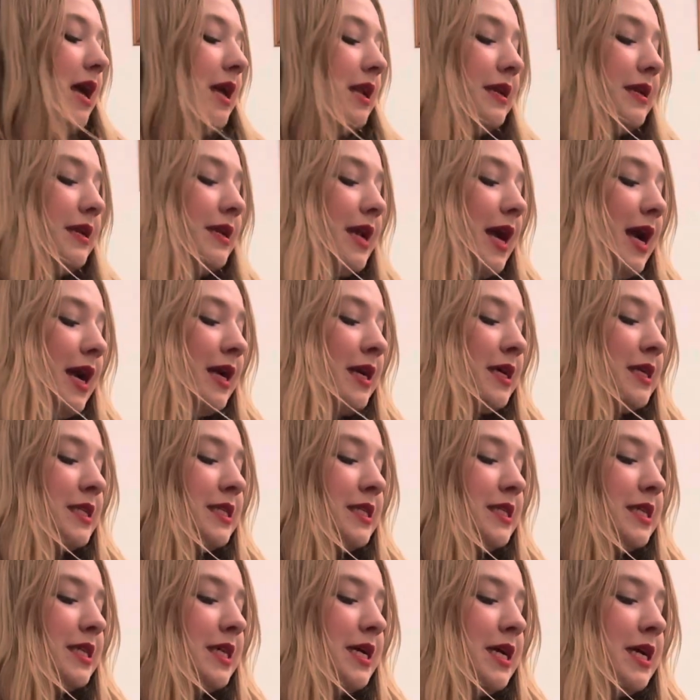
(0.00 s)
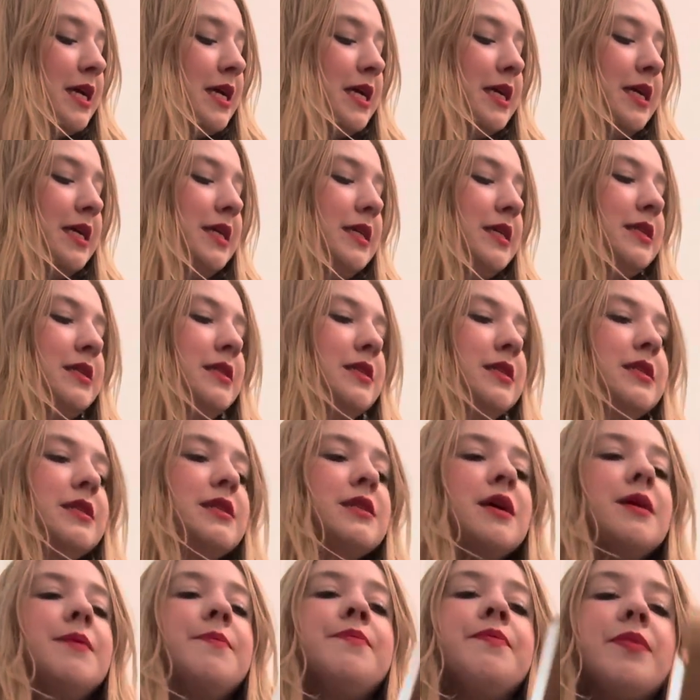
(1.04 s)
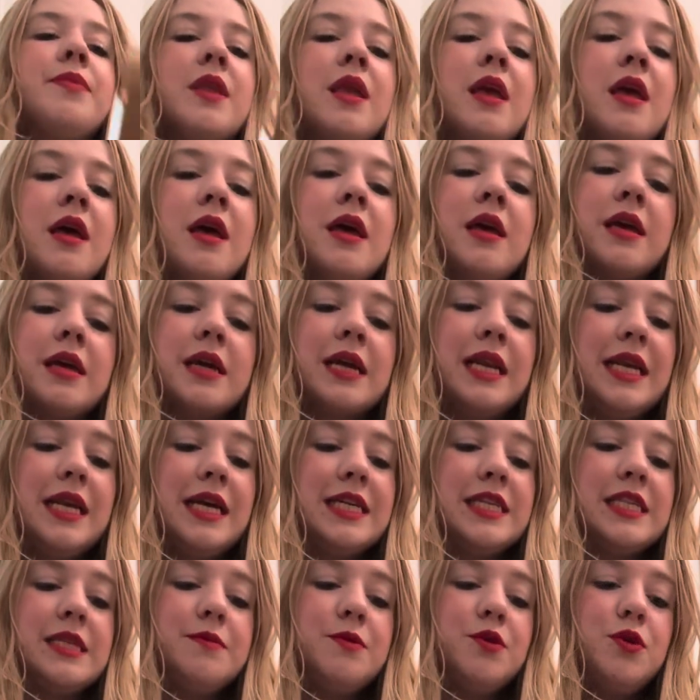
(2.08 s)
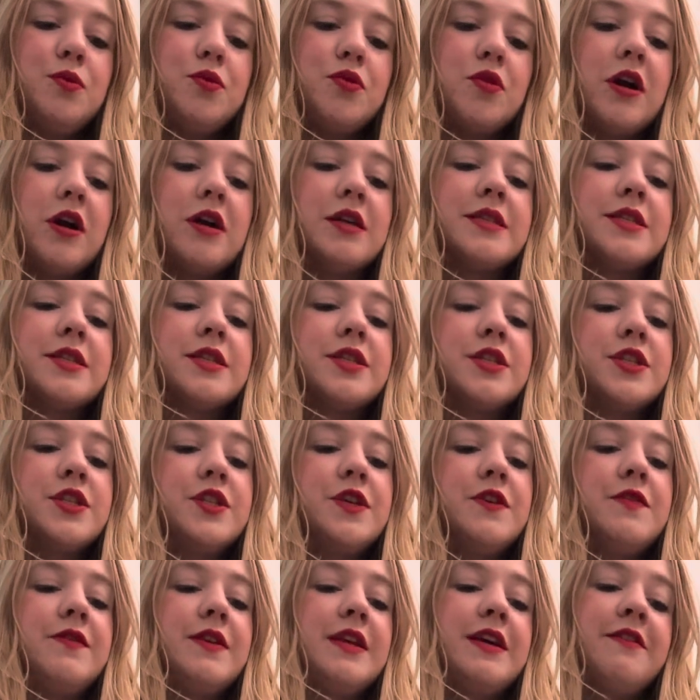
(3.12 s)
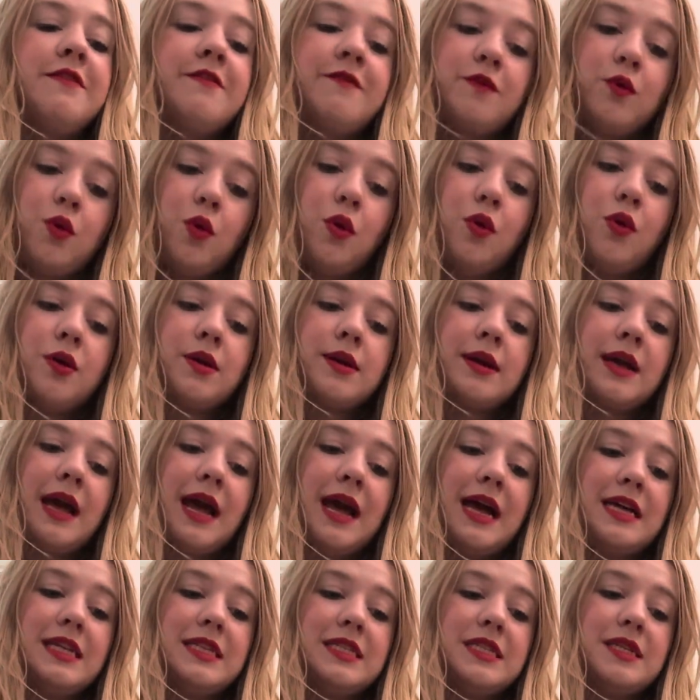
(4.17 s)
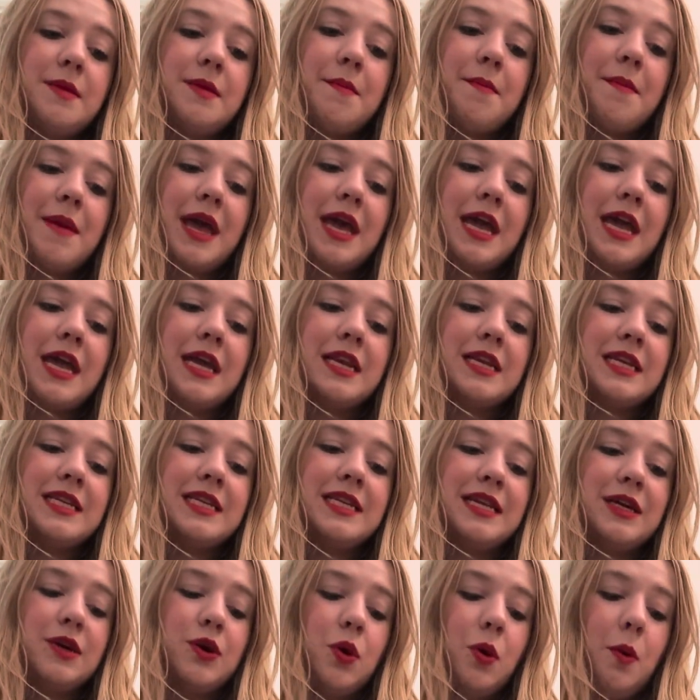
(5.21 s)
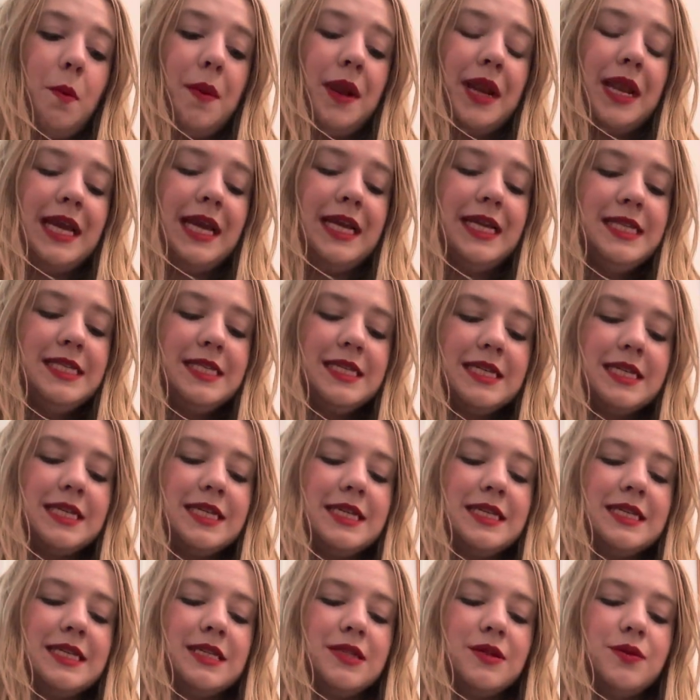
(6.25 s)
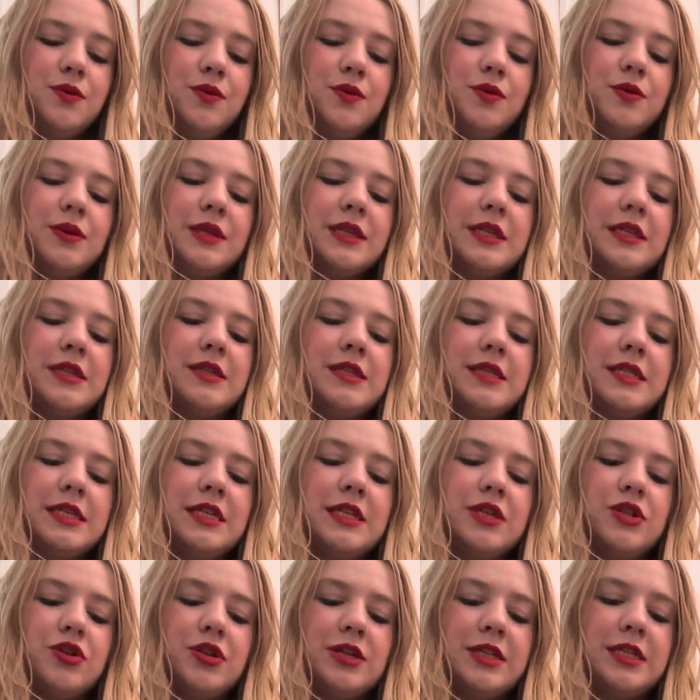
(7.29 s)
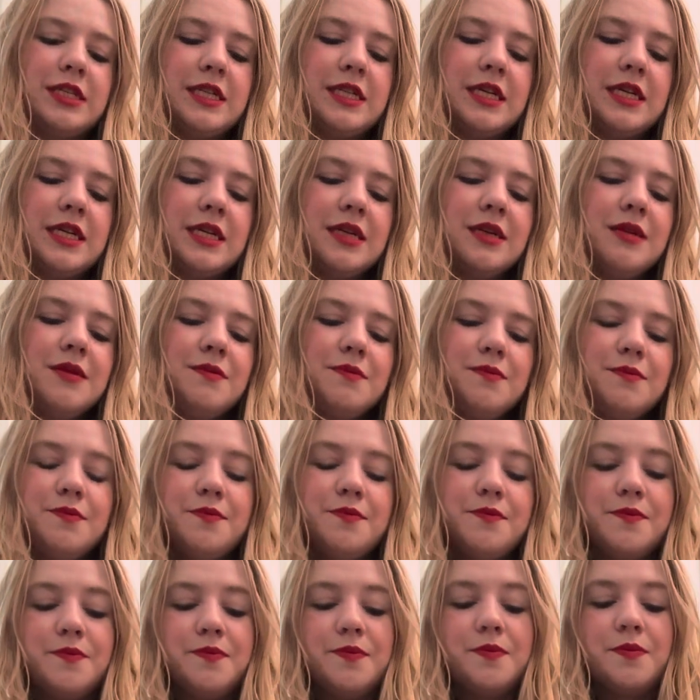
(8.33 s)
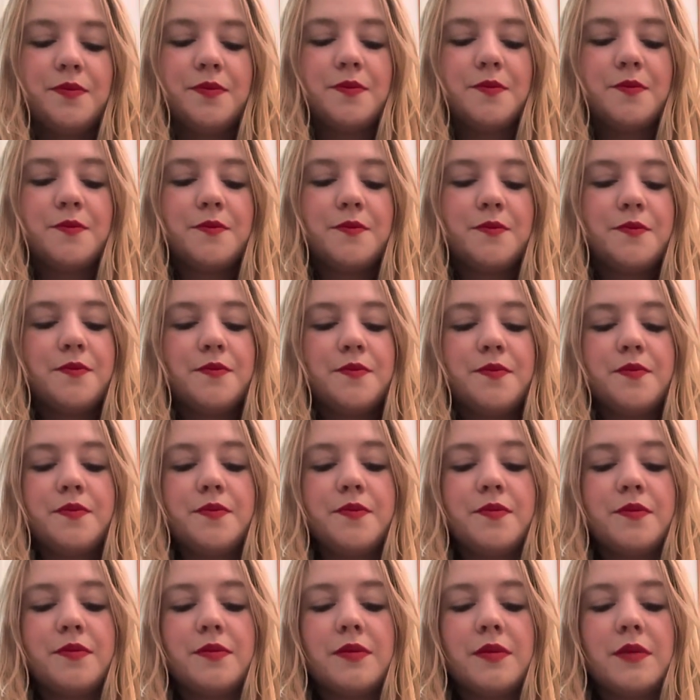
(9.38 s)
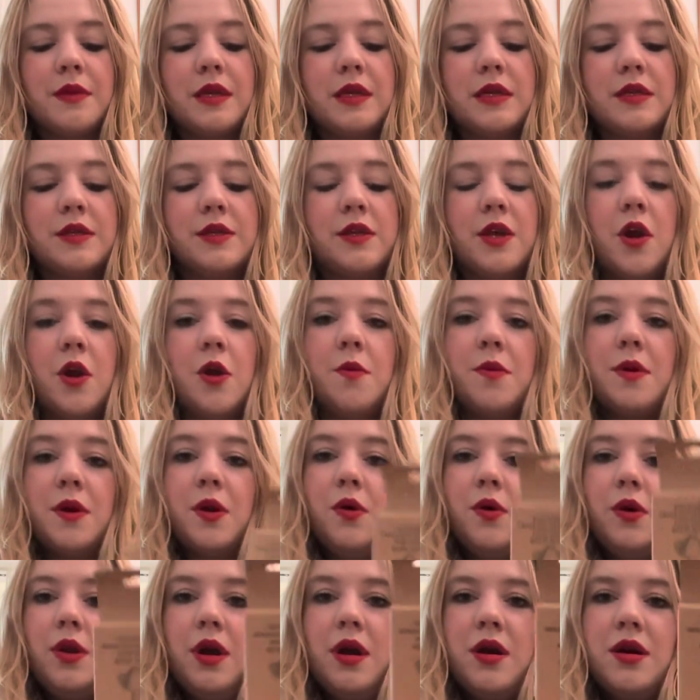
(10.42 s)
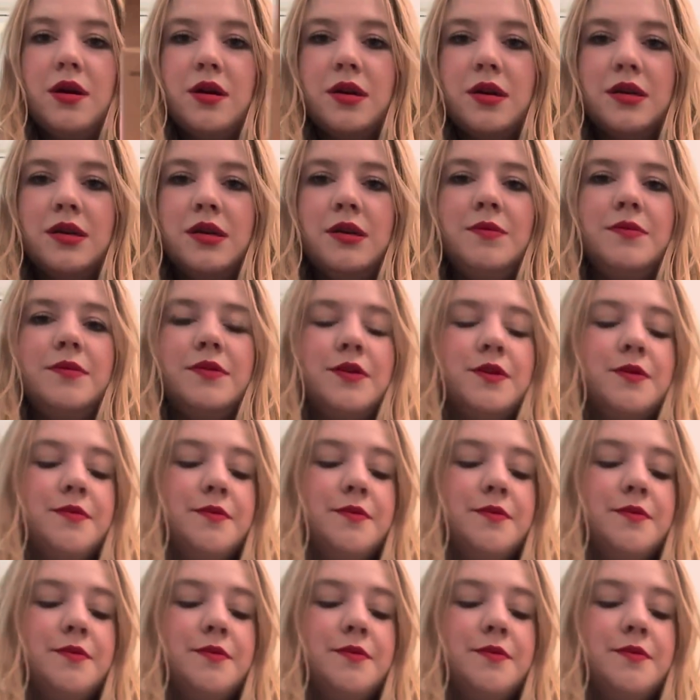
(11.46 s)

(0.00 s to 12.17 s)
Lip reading: Next is collectible brass souvenir fork, handmade nickel plated. Ooh, that sounds interesting. Let's open it on up.